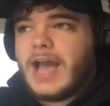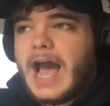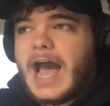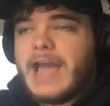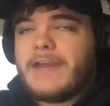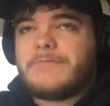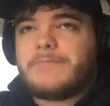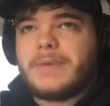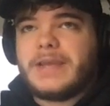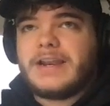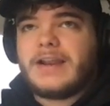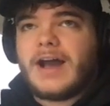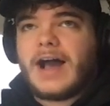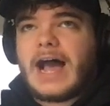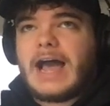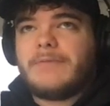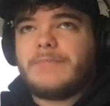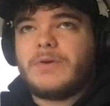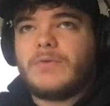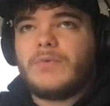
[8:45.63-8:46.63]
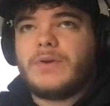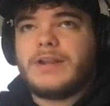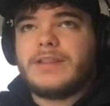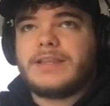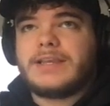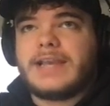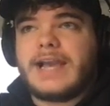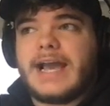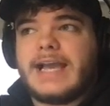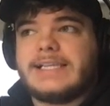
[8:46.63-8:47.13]
I've been one
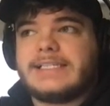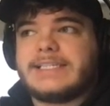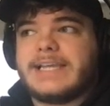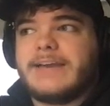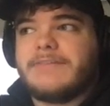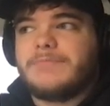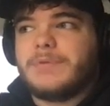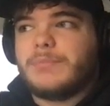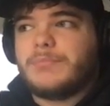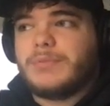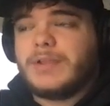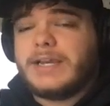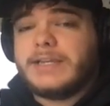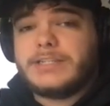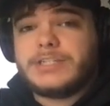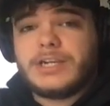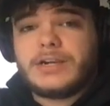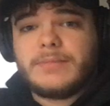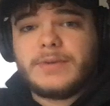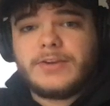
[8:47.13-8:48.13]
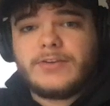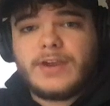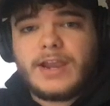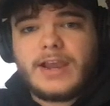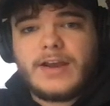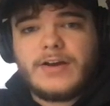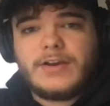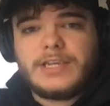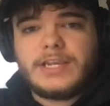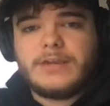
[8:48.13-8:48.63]
of the guys that have been playing Jeremy
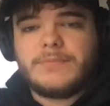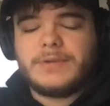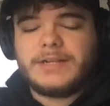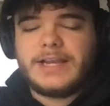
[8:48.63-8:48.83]
Grant all year,